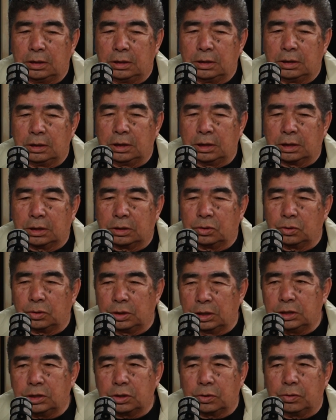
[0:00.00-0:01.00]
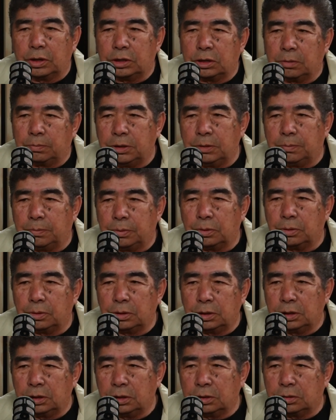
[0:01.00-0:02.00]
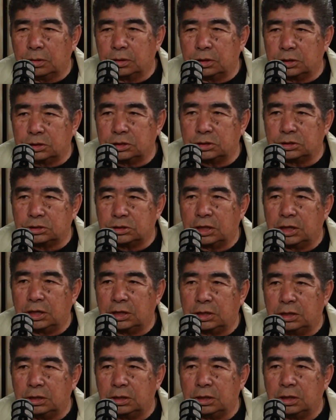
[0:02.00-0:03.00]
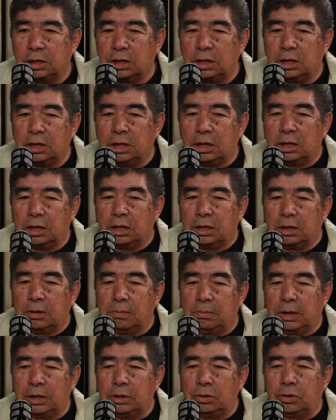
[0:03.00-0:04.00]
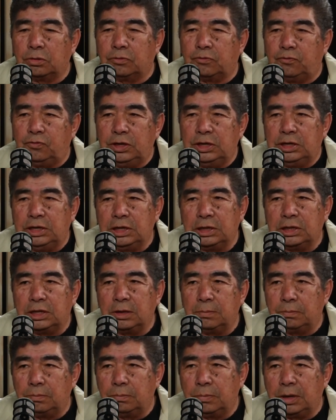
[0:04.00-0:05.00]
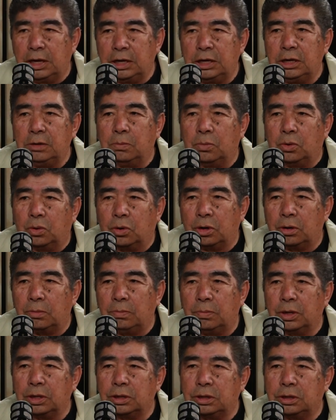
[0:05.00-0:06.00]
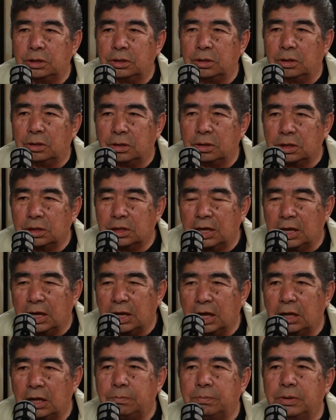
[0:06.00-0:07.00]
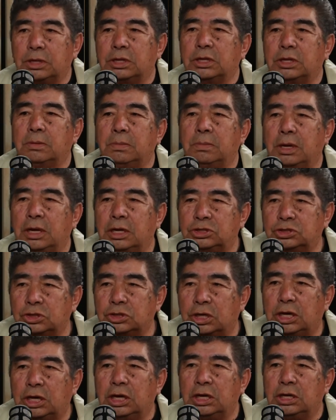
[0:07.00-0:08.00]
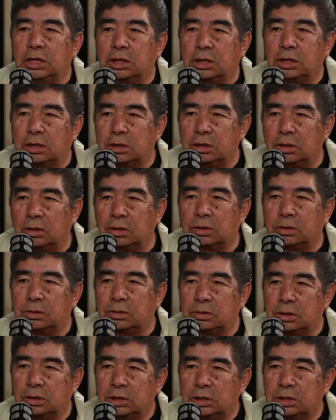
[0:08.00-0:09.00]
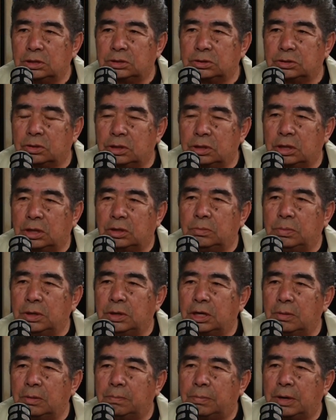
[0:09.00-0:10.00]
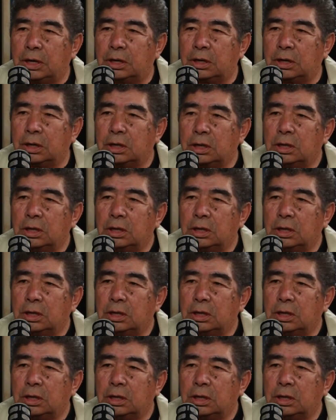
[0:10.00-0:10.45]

like to integrate the people into the society mm-hmm. by not feeding them anymore, but you know helping them educated, you know, to so they could become part.